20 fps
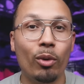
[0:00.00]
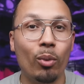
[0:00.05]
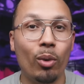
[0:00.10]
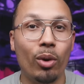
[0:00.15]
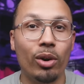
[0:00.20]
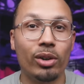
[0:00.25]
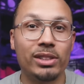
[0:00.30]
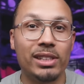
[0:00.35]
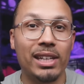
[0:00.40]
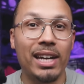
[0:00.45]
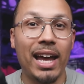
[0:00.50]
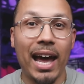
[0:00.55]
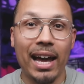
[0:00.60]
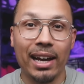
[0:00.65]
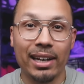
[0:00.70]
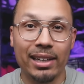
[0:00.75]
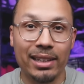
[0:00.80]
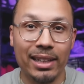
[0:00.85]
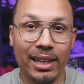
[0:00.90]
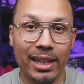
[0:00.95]
awards and
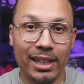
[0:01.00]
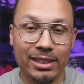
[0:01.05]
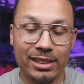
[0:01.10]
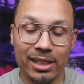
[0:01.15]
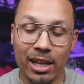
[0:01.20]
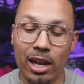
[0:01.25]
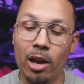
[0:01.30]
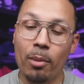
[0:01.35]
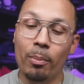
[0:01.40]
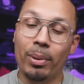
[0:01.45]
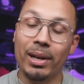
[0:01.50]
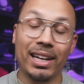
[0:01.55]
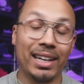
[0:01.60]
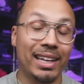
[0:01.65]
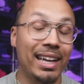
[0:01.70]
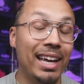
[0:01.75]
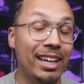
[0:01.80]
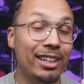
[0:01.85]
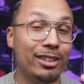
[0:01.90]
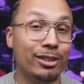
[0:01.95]
accolades, but again,
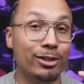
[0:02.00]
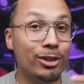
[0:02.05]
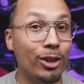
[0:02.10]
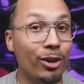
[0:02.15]
again,